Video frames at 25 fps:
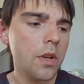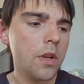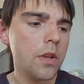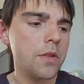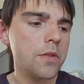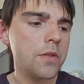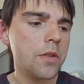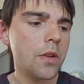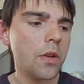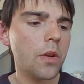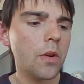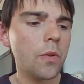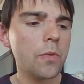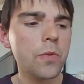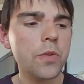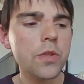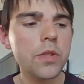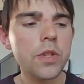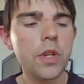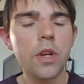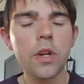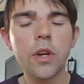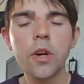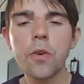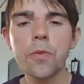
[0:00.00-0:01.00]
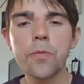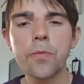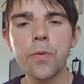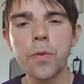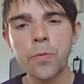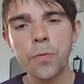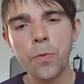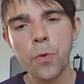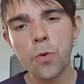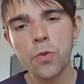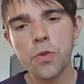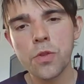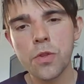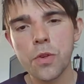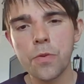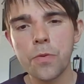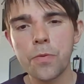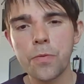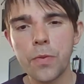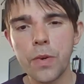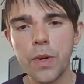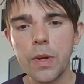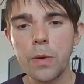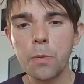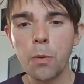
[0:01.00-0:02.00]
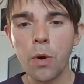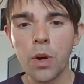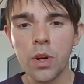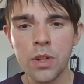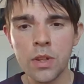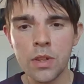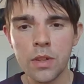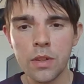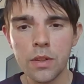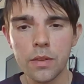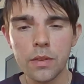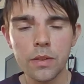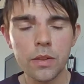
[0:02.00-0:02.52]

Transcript: So I was going to go for a 4-2-3-1.